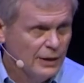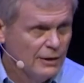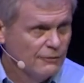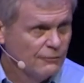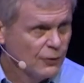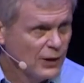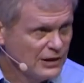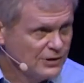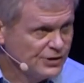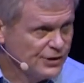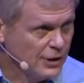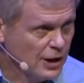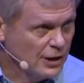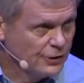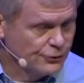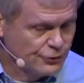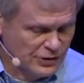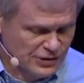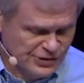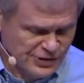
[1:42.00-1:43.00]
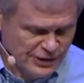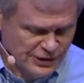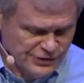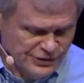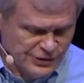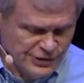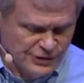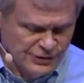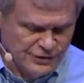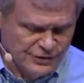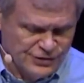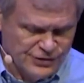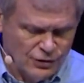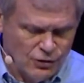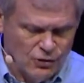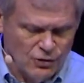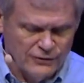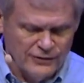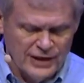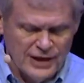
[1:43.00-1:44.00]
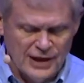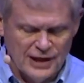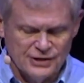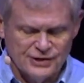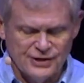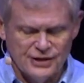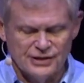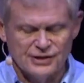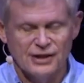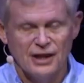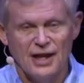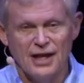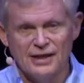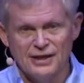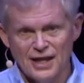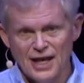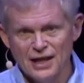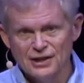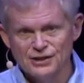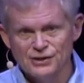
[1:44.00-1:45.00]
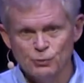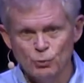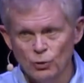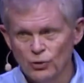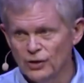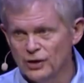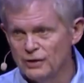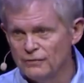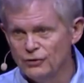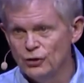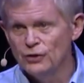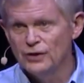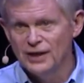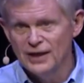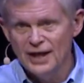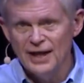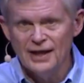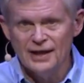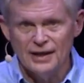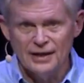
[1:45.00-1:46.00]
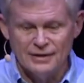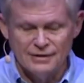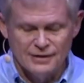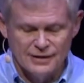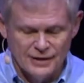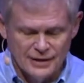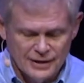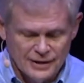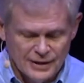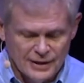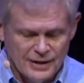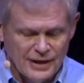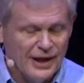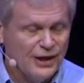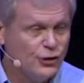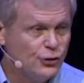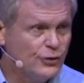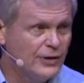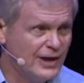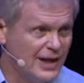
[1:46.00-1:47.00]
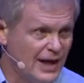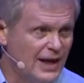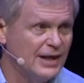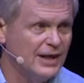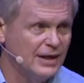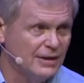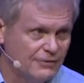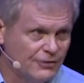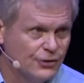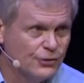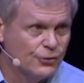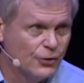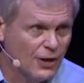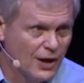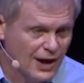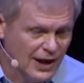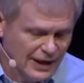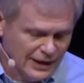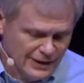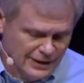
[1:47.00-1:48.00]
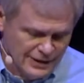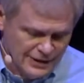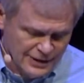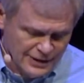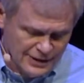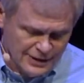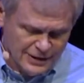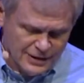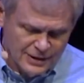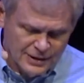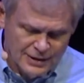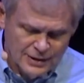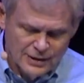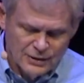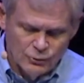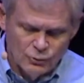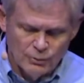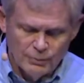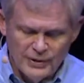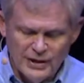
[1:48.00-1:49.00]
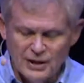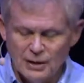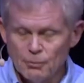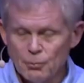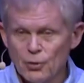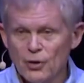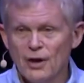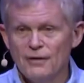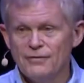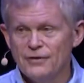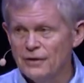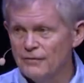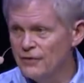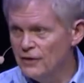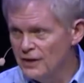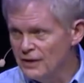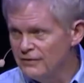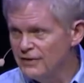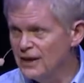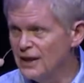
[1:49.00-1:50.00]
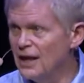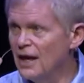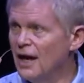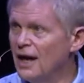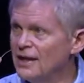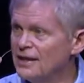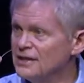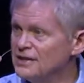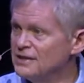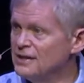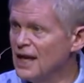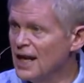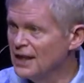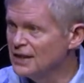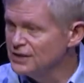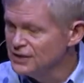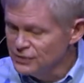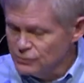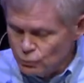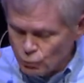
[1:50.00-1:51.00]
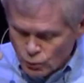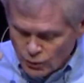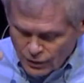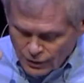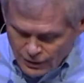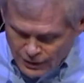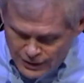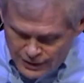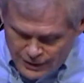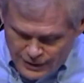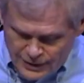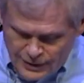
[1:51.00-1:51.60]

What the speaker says: Frank Sinatra sings a song that has this line, "Nice work if you can get it, and you can get it if you try." Well, being a prophet of the living God is nice work,